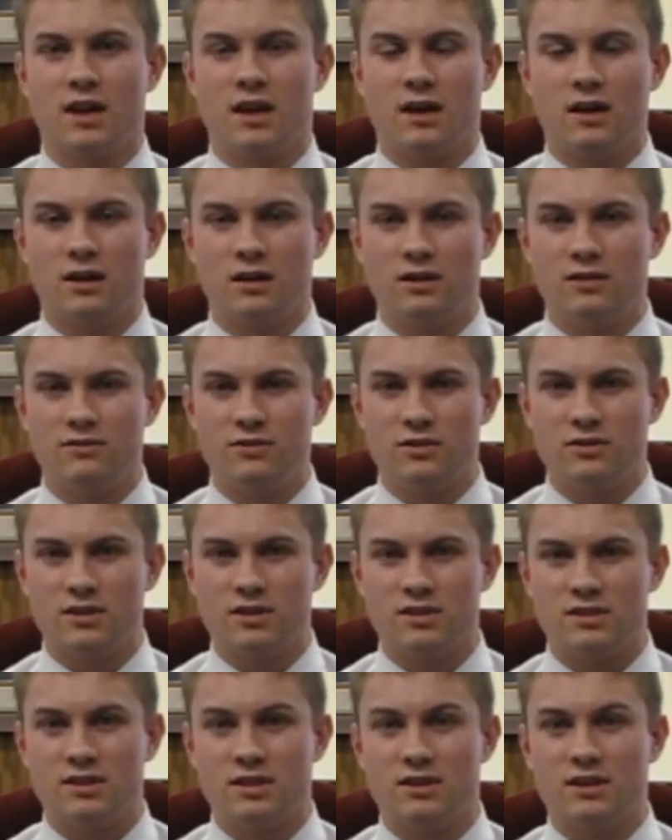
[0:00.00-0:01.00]
And I leave you
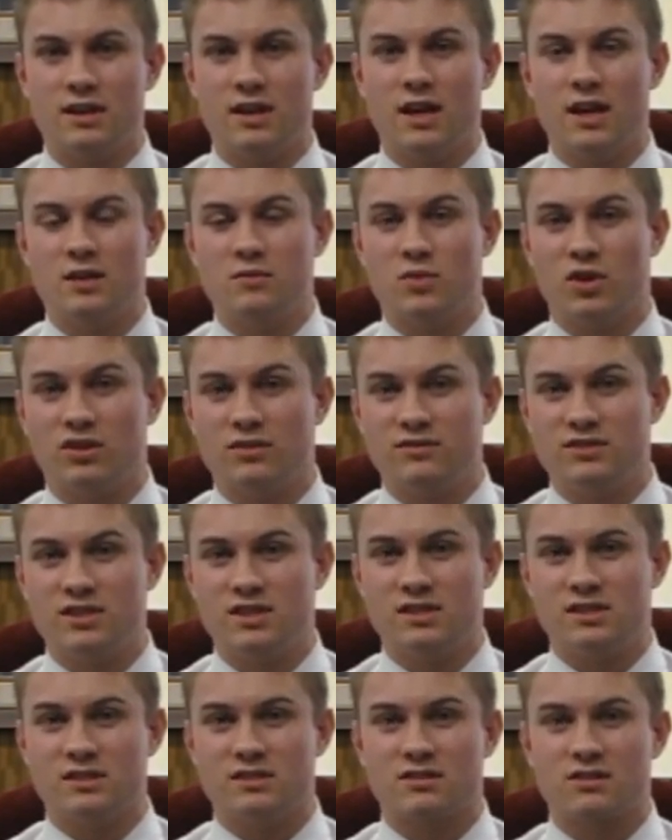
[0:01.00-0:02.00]
this in the name of
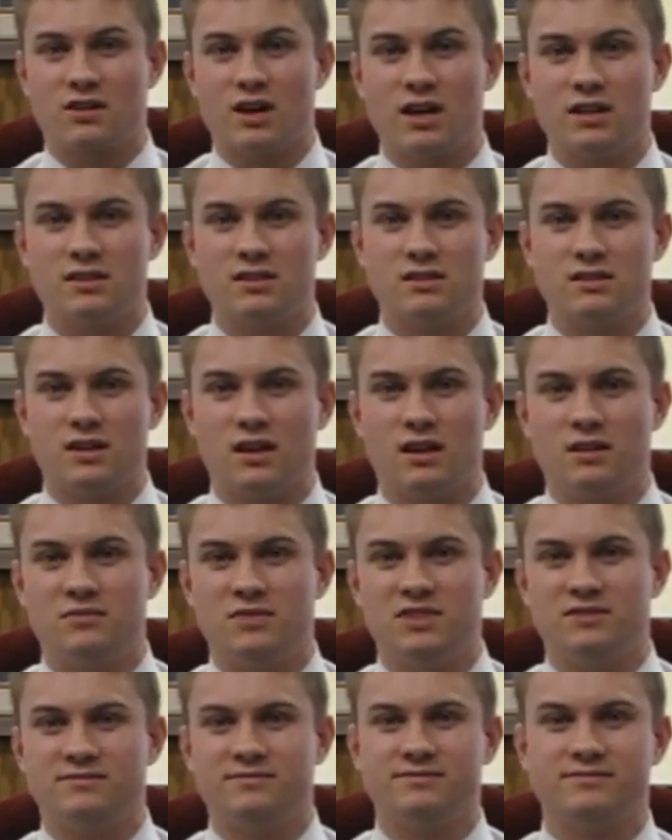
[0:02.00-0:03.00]
Jesus Christ.
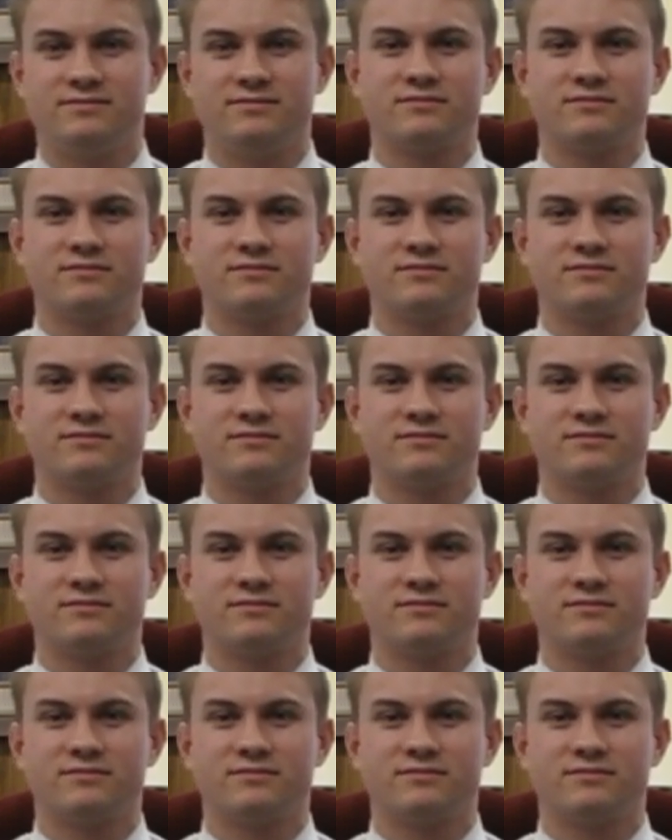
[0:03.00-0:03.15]
Amen.